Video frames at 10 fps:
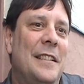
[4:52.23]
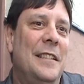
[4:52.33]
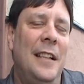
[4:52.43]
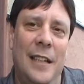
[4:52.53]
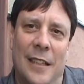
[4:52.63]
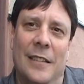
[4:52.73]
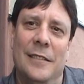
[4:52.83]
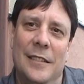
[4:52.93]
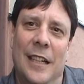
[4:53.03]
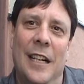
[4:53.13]
Yeah,
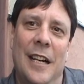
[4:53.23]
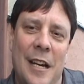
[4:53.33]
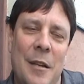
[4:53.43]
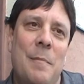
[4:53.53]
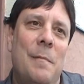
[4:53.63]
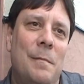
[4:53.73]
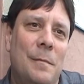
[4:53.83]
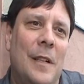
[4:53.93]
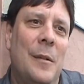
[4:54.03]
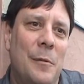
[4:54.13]
I,
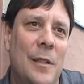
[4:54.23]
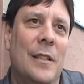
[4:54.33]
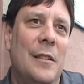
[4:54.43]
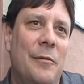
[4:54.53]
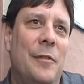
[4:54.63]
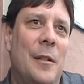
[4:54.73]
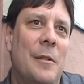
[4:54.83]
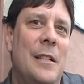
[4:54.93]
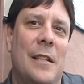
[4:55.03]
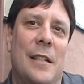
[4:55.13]
am I'm, I'm looking
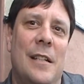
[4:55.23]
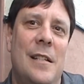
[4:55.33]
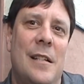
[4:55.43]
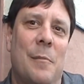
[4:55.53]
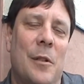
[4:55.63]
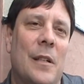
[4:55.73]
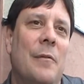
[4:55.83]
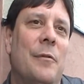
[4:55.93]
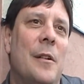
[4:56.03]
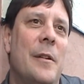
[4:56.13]
forward to this. I'm
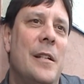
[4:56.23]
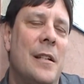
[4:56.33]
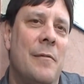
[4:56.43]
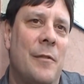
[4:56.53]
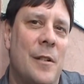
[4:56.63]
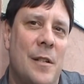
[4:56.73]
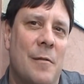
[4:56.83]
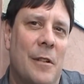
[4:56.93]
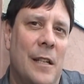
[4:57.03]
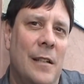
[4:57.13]
looking forward to
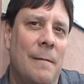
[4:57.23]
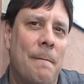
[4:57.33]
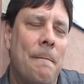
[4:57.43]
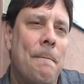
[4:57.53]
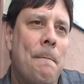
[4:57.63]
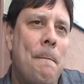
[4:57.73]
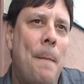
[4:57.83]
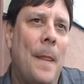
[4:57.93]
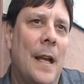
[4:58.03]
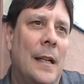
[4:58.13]
conversing with it.
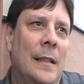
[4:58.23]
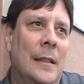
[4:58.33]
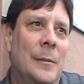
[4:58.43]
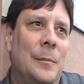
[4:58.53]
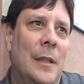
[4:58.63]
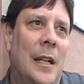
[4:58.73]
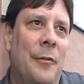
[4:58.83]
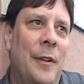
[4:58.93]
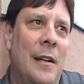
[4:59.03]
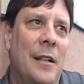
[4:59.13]
Um, I
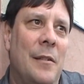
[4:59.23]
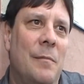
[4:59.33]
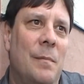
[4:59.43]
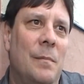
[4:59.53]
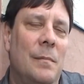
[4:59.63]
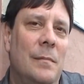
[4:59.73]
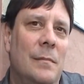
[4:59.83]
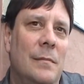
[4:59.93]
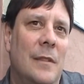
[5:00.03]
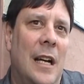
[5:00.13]
found it.
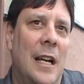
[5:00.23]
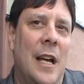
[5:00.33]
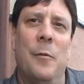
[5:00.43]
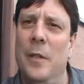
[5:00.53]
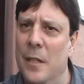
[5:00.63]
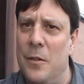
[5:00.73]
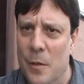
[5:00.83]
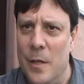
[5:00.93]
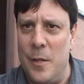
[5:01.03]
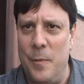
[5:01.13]
I, I, really
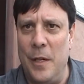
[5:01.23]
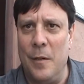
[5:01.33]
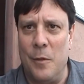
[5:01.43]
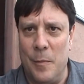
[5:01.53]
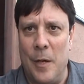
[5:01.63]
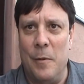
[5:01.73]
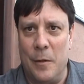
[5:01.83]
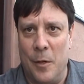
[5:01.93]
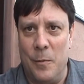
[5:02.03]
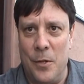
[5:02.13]
enjoy speaking with the public
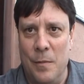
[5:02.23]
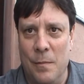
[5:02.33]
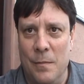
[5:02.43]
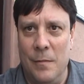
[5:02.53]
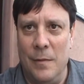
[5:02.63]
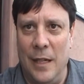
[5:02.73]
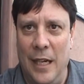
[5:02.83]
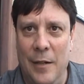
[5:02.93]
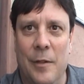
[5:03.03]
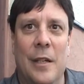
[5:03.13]
groups, hmm.
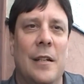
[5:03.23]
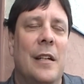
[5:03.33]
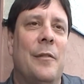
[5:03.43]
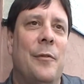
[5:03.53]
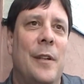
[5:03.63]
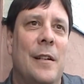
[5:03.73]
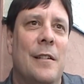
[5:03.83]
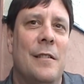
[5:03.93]
even if they're